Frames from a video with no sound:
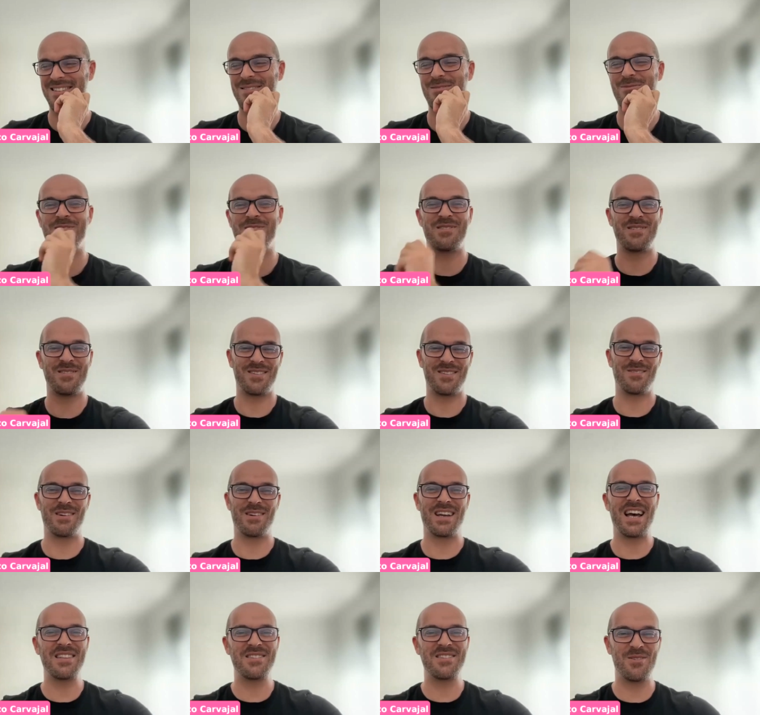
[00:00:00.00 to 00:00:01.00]
we
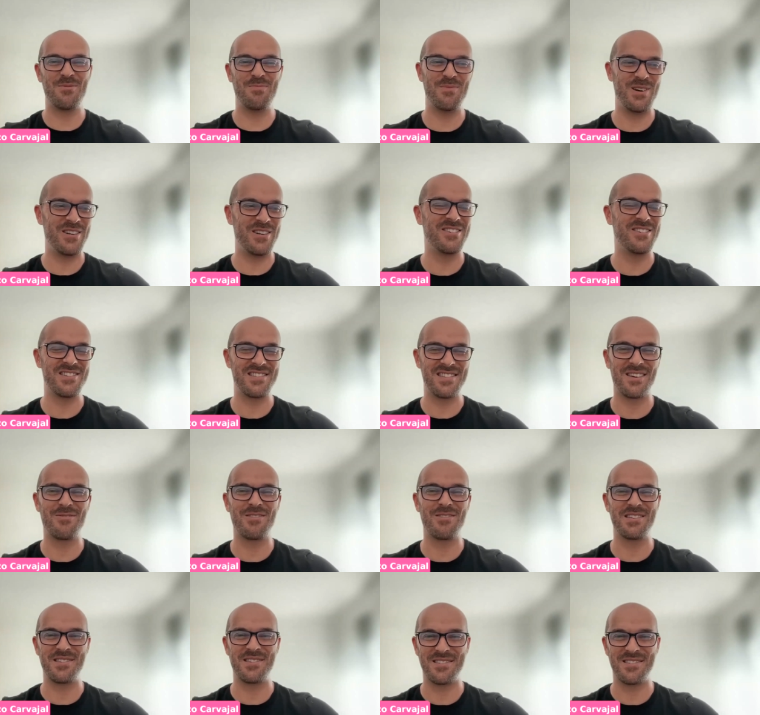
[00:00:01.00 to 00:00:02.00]
had some very interesting
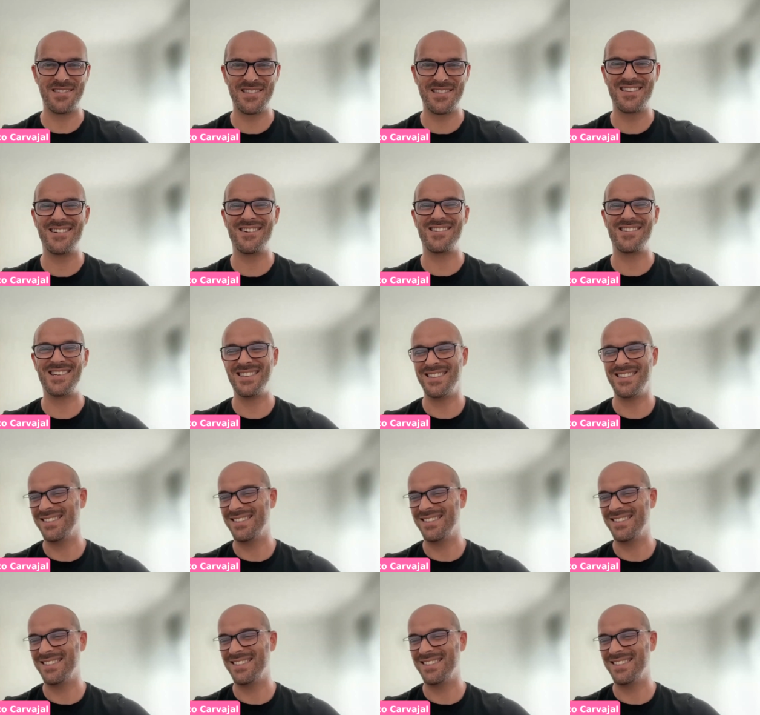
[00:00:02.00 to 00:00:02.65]
questions there.